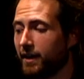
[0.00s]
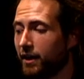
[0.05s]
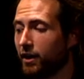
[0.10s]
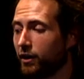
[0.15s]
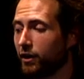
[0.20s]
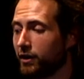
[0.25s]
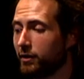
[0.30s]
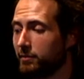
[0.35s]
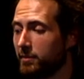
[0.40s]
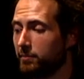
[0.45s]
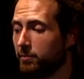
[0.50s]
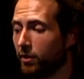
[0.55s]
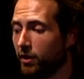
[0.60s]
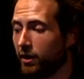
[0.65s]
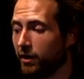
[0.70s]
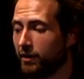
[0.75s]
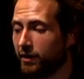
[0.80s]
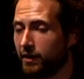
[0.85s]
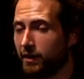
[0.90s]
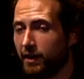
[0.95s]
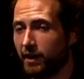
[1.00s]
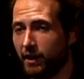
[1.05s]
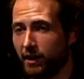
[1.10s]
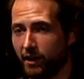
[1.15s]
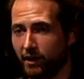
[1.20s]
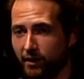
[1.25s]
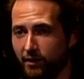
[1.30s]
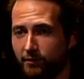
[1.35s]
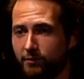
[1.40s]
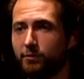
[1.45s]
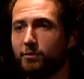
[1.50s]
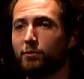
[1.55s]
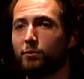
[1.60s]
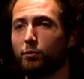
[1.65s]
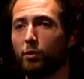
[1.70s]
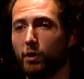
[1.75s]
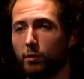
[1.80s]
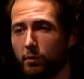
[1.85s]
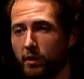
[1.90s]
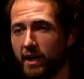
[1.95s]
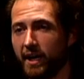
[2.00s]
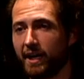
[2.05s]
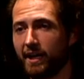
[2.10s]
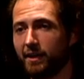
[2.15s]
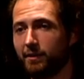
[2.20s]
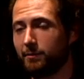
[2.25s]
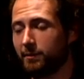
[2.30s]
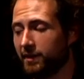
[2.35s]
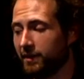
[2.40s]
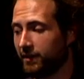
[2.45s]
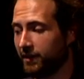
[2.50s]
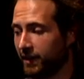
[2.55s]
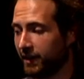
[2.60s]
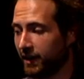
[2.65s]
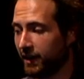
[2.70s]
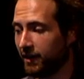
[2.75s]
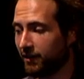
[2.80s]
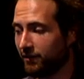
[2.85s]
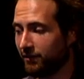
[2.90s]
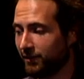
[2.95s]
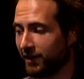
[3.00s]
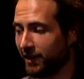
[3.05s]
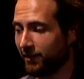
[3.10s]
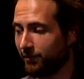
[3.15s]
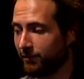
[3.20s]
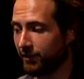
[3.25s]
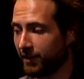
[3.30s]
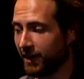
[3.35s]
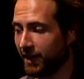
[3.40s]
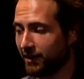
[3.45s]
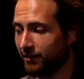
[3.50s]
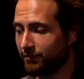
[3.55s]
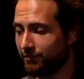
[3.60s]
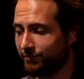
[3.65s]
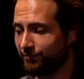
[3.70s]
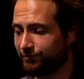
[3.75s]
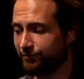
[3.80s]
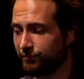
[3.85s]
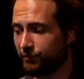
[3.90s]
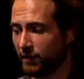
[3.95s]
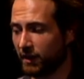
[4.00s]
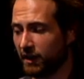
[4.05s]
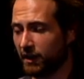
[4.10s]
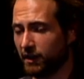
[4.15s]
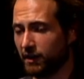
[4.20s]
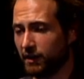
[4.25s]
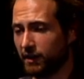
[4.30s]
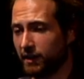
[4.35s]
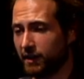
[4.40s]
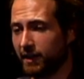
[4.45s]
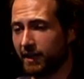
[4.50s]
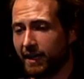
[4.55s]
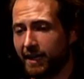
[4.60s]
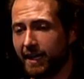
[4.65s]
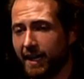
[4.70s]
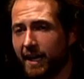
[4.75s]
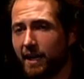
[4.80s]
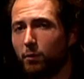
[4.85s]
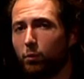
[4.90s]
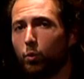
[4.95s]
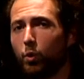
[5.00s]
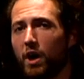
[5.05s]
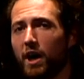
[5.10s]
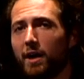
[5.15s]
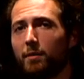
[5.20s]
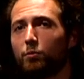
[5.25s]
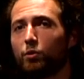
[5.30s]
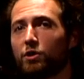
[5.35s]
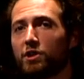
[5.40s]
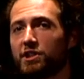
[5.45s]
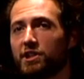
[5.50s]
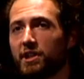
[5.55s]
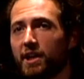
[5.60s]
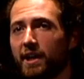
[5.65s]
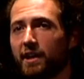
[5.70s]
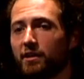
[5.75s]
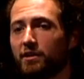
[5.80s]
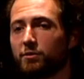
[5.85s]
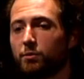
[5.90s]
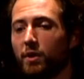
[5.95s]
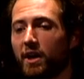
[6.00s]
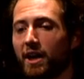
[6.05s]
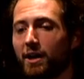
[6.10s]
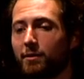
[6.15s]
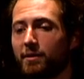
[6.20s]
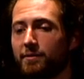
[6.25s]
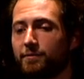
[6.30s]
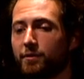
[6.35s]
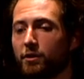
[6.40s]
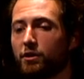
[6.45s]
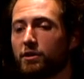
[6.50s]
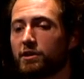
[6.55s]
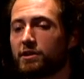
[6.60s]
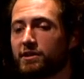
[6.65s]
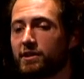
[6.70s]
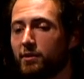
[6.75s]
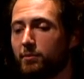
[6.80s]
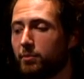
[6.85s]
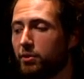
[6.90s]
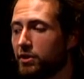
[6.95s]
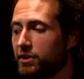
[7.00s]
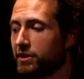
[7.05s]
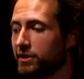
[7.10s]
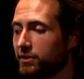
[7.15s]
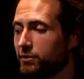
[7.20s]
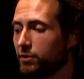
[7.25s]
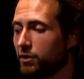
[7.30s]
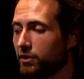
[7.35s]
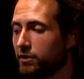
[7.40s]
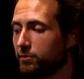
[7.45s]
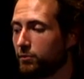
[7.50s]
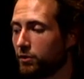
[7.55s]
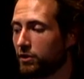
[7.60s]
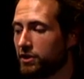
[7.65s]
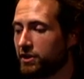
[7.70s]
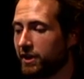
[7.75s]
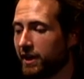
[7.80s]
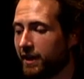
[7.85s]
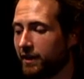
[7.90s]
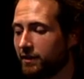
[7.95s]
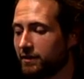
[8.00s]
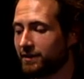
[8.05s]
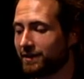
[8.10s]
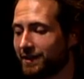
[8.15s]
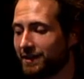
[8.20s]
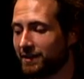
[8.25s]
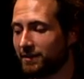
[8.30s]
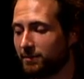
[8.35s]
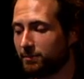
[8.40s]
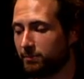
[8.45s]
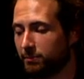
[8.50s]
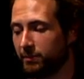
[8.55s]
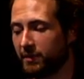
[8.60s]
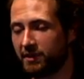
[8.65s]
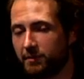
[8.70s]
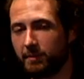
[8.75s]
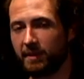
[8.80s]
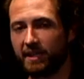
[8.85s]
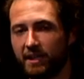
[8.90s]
are going to be part of where we're headed with Van 5. And again, why more channels? Why are we focused on pushing towards more channels? And it's